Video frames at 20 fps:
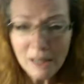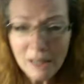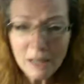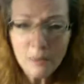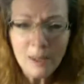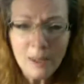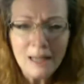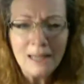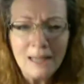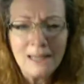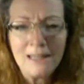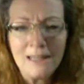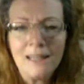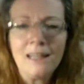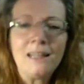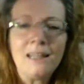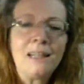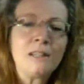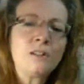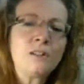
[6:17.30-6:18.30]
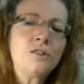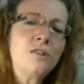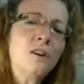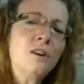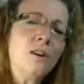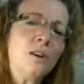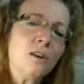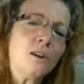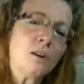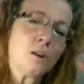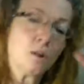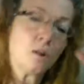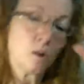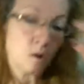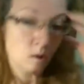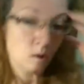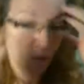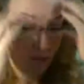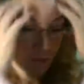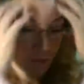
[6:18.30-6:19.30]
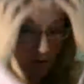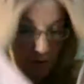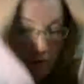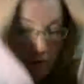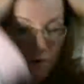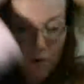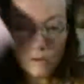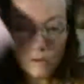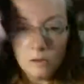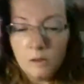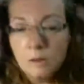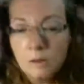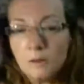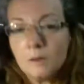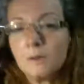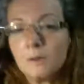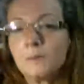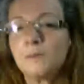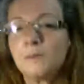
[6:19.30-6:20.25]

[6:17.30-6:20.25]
the way, I like to say, you